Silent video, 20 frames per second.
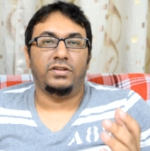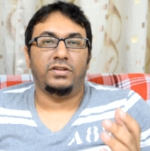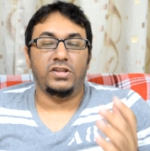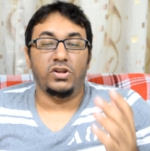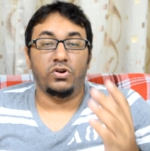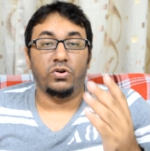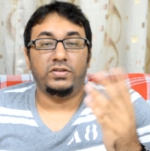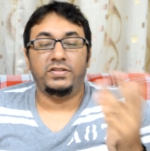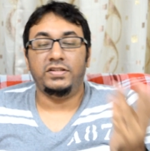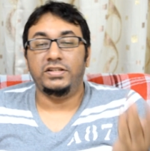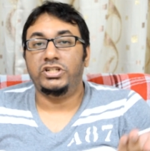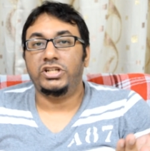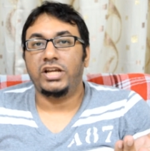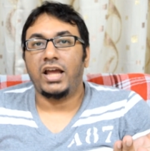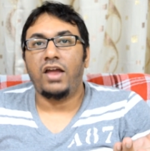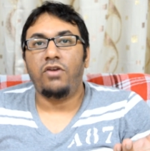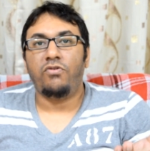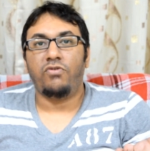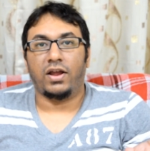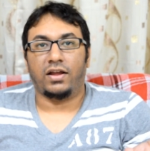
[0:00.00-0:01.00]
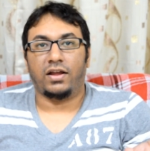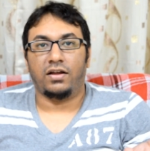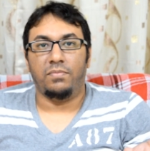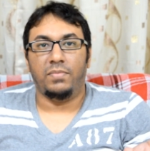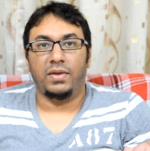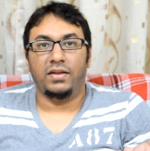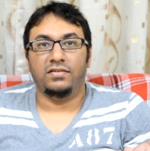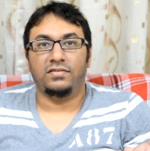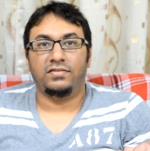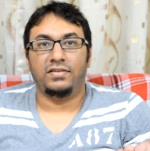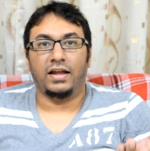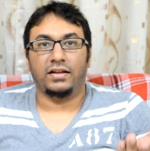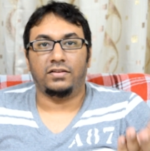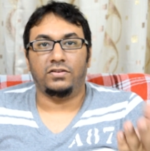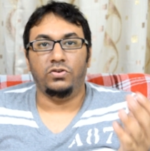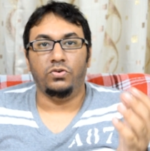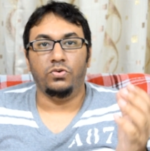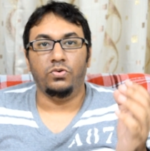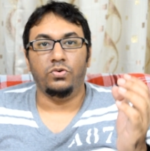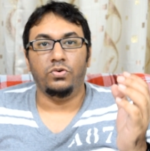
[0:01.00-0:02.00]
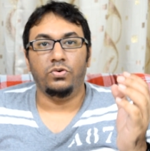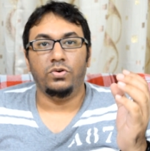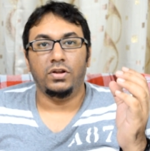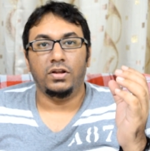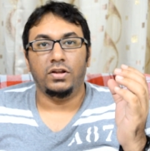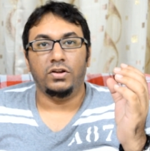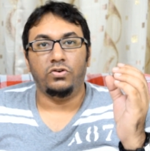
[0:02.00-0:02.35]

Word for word: you know DJI recommends that you